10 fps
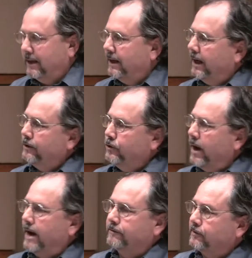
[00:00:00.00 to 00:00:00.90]
and you
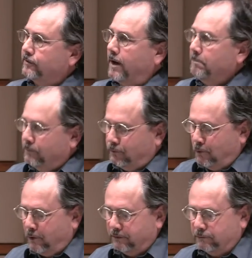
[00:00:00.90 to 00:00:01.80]
have some
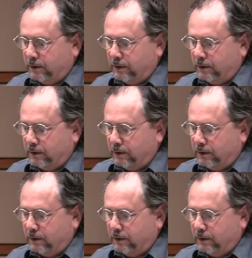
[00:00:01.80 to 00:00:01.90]
sort of